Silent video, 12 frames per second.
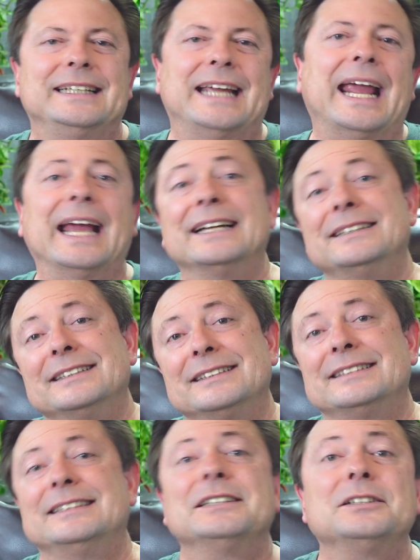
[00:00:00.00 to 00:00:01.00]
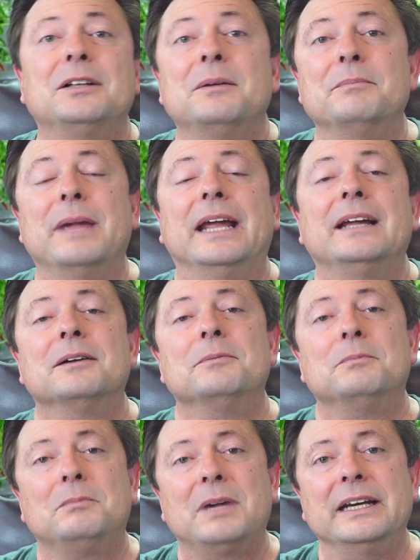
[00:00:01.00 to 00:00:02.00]
can still make
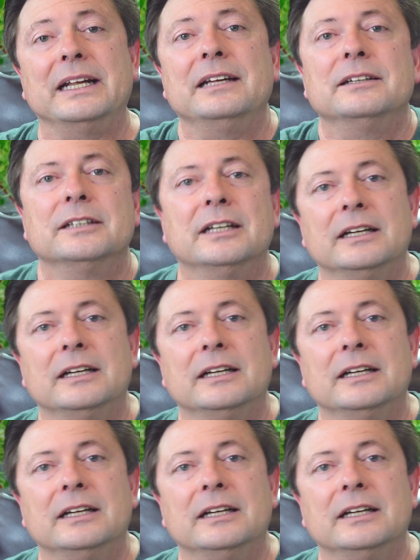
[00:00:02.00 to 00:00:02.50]
money